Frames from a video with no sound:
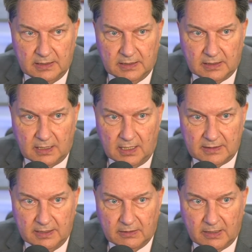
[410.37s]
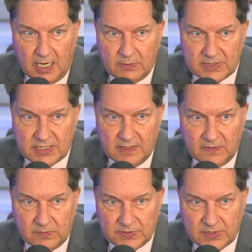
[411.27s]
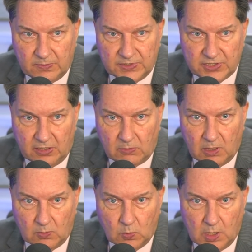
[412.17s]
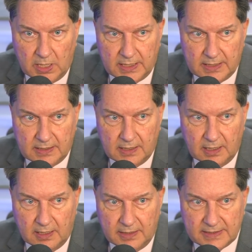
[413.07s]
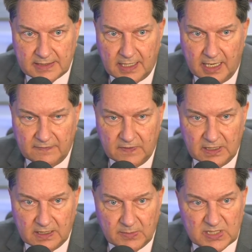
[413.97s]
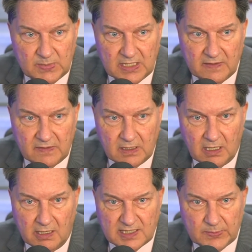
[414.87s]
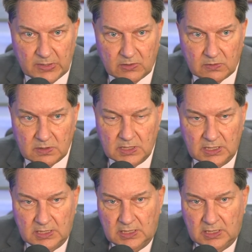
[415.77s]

The cocktail that I was given was the Regeneron one. Uh, it's an IV, it must be given in the hospital.